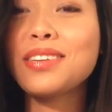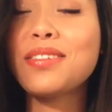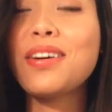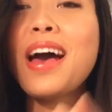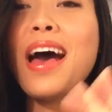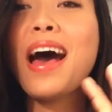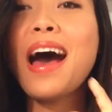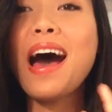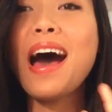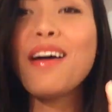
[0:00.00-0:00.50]
So
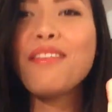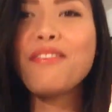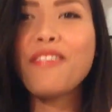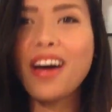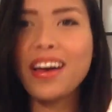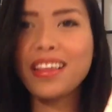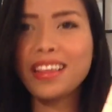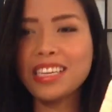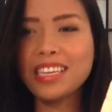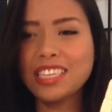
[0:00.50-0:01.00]
I
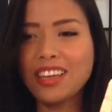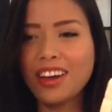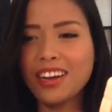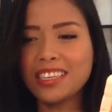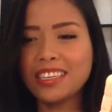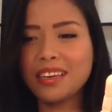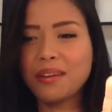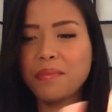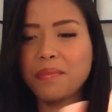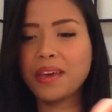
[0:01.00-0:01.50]
find this
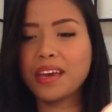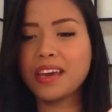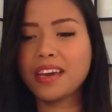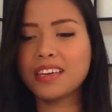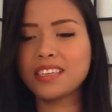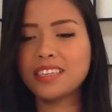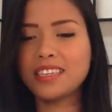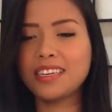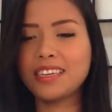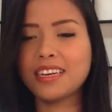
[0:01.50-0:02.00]
awesome
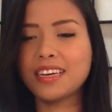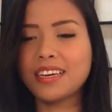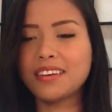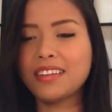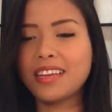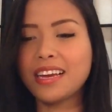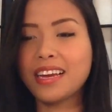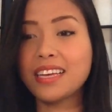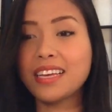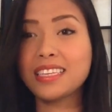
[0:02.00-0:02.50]
because, you know,
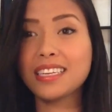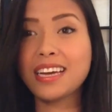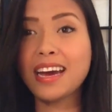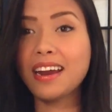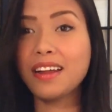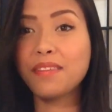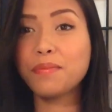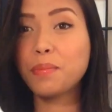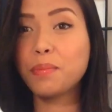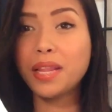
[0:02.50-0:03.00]
like, it's
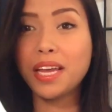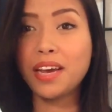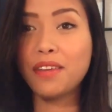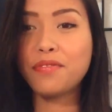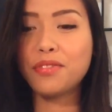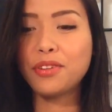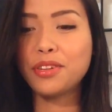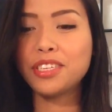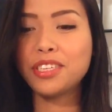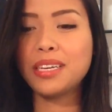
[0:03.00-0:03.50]
kind of
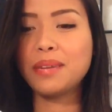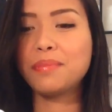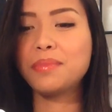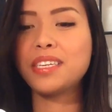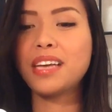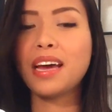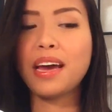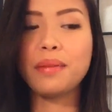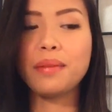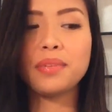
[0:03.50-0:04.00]
playful
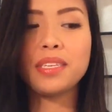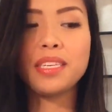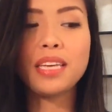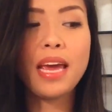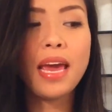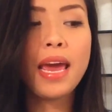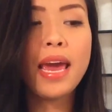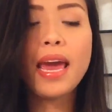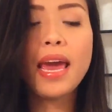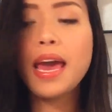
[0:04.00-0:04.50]
sometimes.
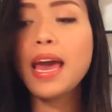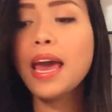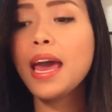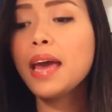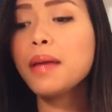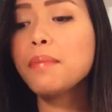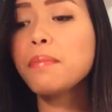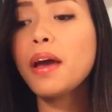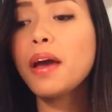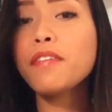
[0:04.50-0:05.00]

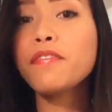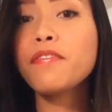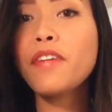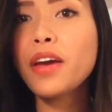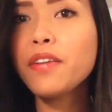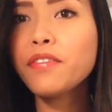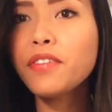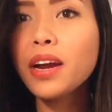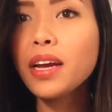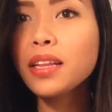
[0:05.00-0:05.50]
And my
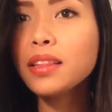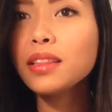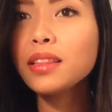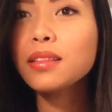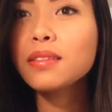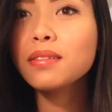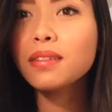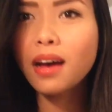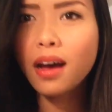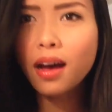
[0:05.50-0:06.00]
favorite
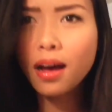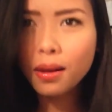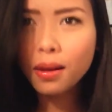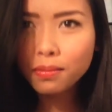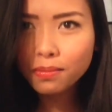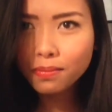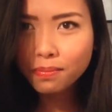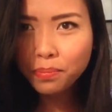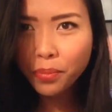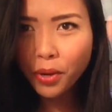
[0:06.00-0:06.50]

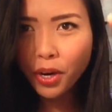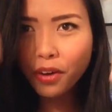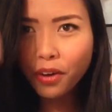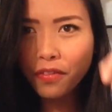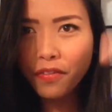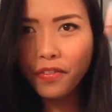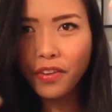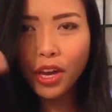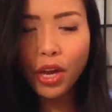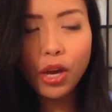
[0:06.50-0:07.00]

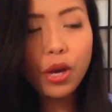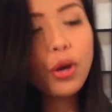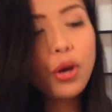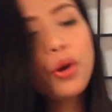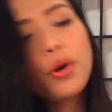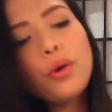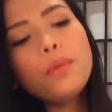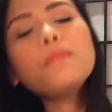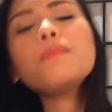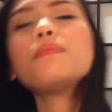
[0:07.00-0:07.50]

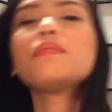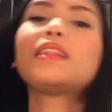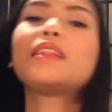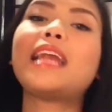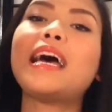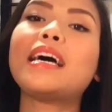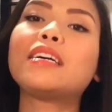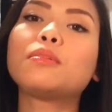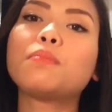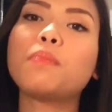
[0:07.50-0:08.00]
perfume
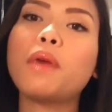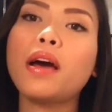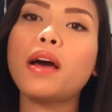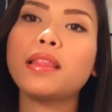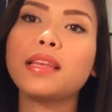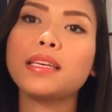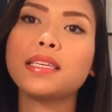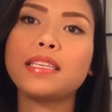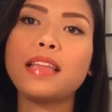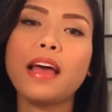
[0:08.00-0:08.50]
last
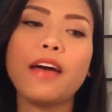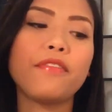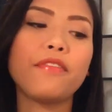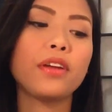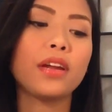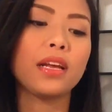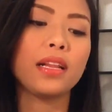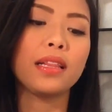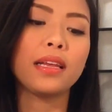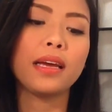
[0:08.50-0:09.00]
month is
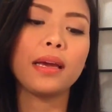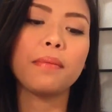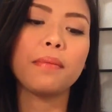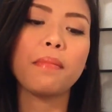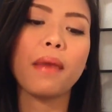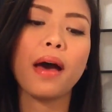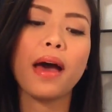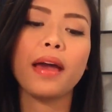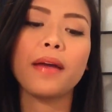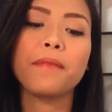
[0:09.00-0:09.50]
definitely
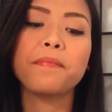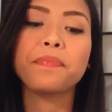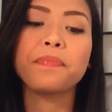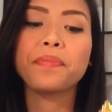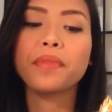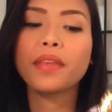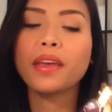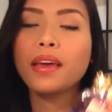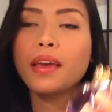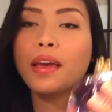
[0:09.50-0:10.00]
my
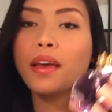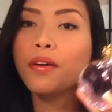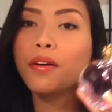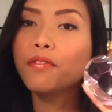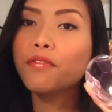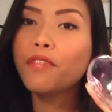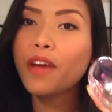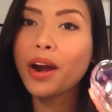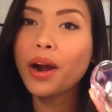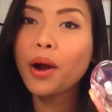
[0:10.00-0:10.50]

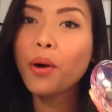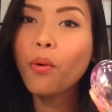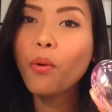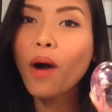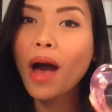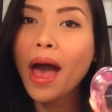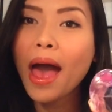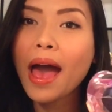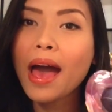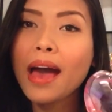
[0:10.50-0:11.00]
Vera
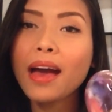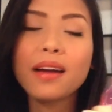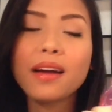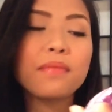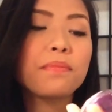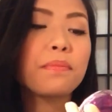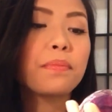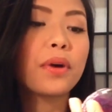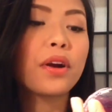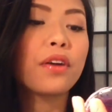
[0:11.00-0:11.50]

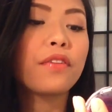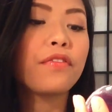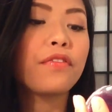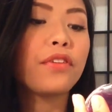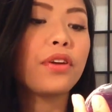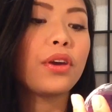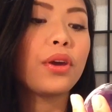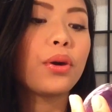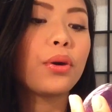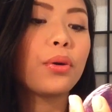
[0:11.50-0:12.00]
Wang
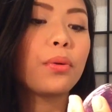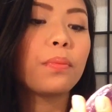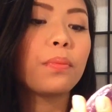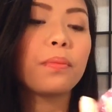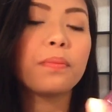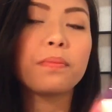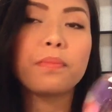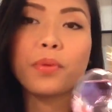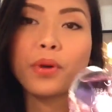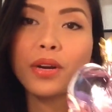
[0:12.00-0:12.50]

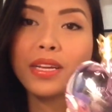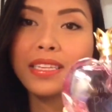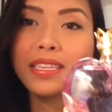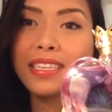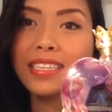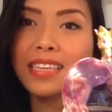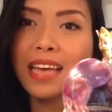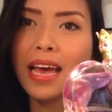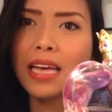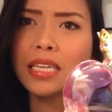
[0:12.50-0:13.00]
perfume
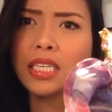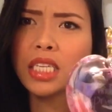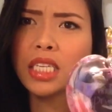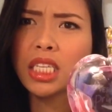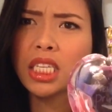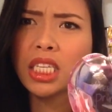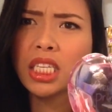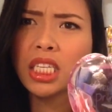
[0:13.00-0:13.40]
Princess